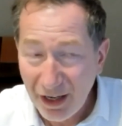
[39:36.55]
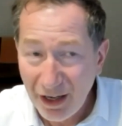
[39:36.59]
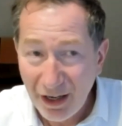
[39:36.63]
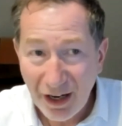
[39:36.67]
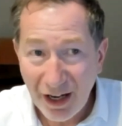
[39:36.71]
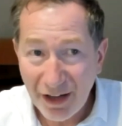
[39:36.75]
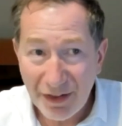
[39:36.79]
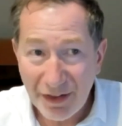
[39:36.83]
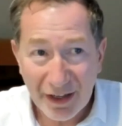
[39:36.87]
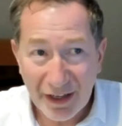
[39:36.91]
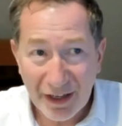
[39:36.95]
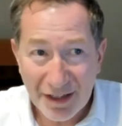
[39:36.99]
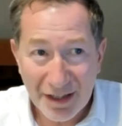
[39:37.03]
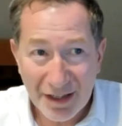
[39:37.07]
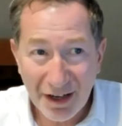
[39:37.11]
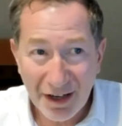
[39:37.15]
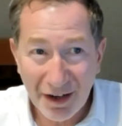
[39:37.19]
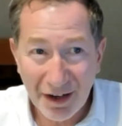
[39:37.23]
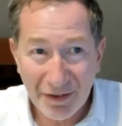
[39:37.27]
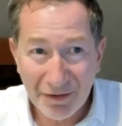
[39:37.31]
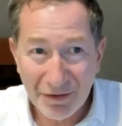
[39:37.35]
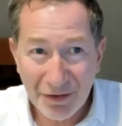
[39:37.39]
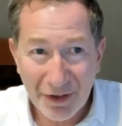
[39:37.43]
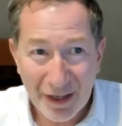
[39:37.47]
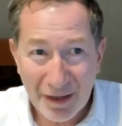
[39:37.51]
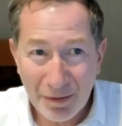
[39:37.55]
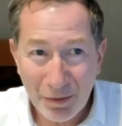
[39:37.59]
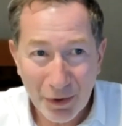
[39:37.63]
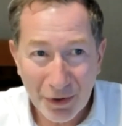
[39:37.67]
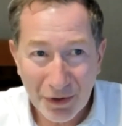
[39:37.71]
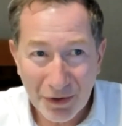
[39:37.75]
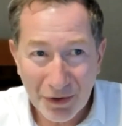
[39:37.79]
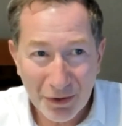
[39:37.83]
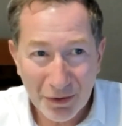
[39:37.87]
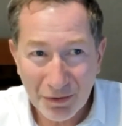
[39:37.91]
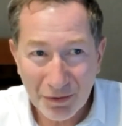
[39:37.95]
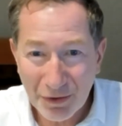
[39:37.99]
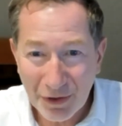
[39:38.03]
I think it's hard for anyone
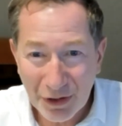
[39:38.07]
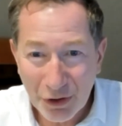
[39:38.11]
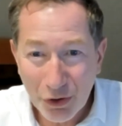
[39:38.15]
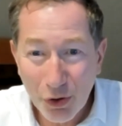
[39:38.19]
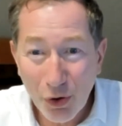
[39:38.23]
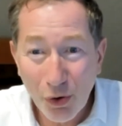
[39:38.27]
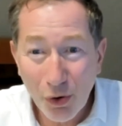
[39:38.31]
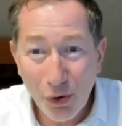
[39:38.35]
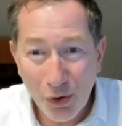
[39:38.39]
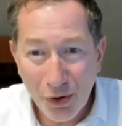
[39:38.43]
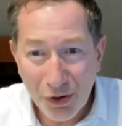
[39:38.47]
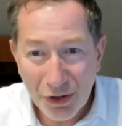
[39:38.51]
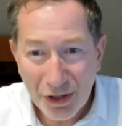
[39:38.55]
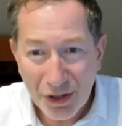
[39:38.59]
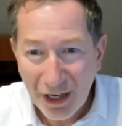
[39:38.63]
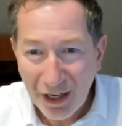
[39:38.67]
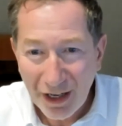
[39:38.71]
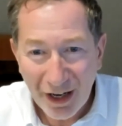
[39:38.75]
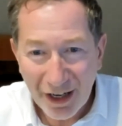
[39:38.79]
to have ignored.